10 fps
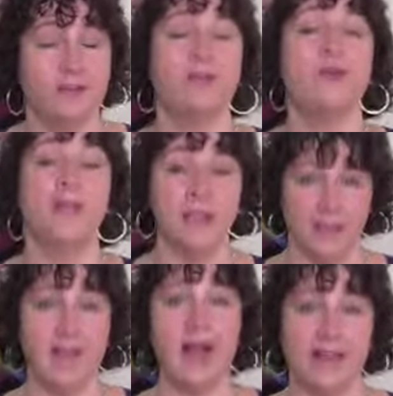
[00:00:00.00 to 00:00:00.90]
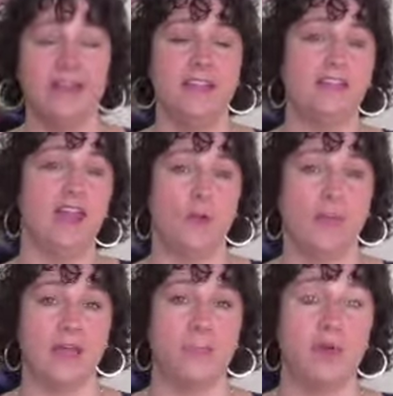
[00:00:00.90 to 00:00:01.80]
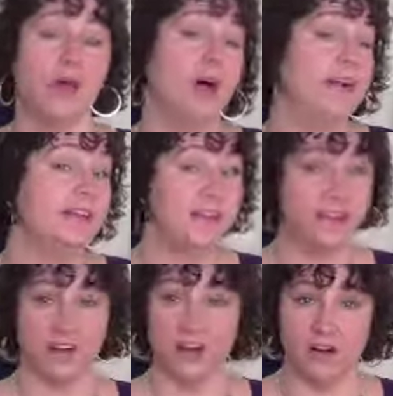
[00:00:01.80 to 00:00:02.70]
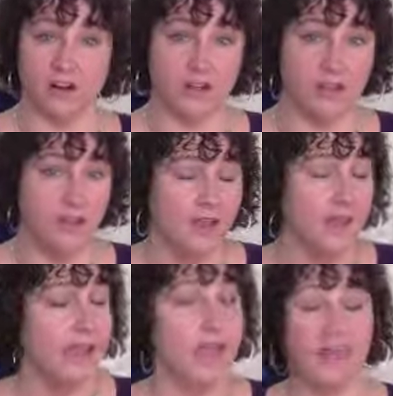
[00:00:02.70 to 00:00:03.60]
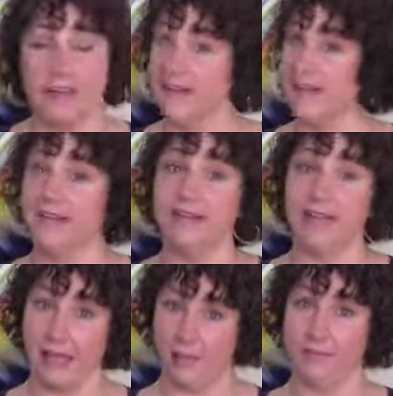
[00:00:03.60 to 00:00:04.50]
For me, I needed that wake-up call. I needed it hard, and I needed it loud.